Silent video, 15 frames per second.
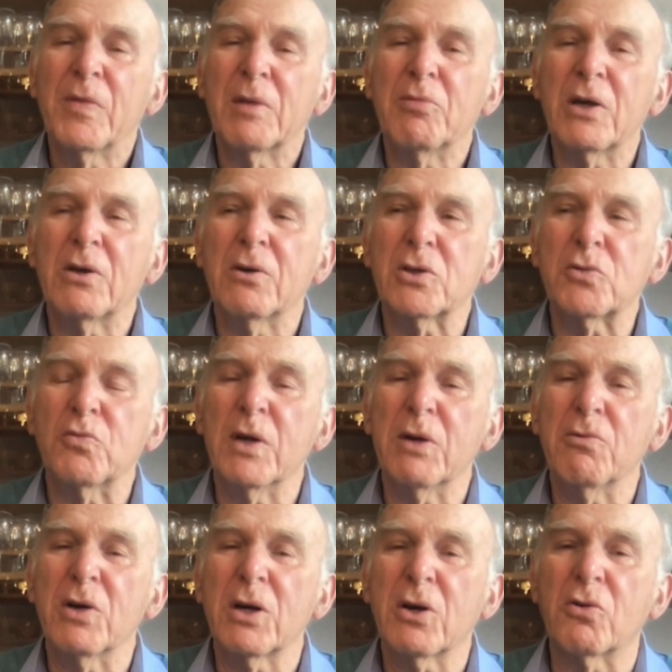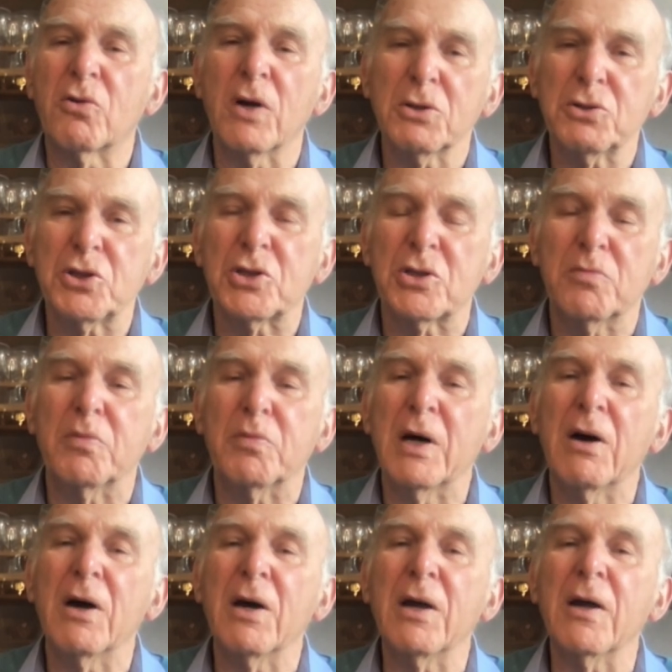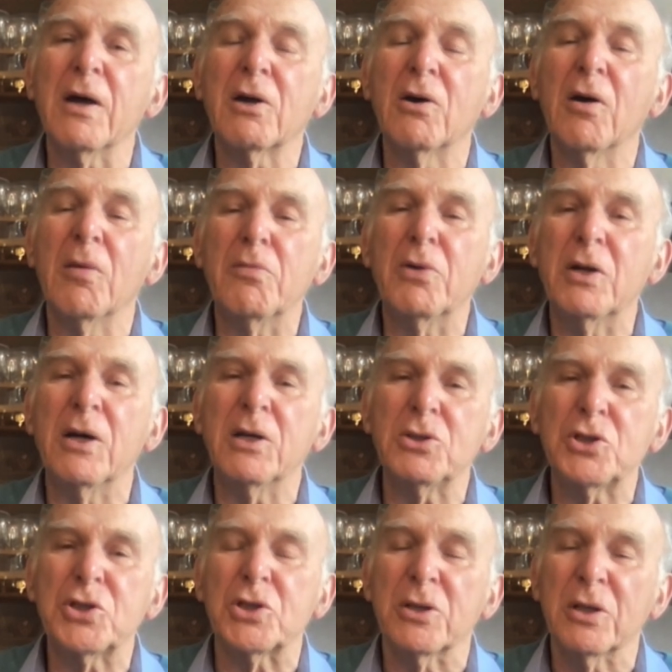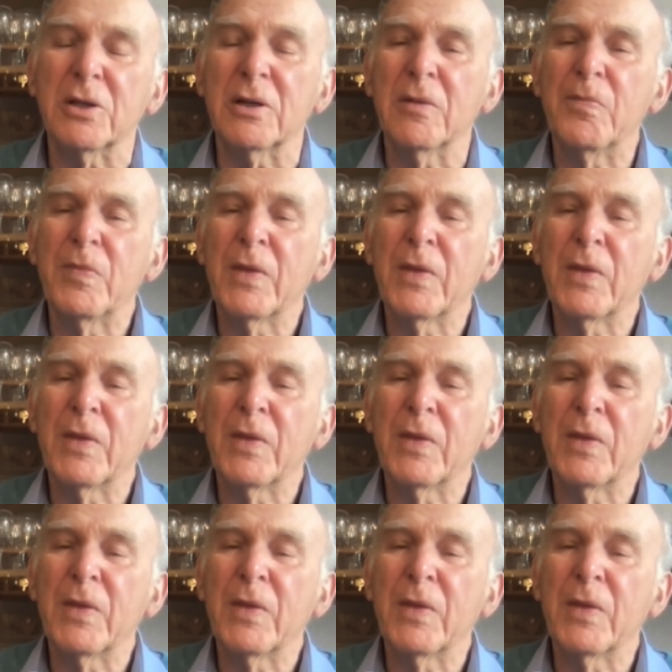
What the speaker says: because we were crushed by a combination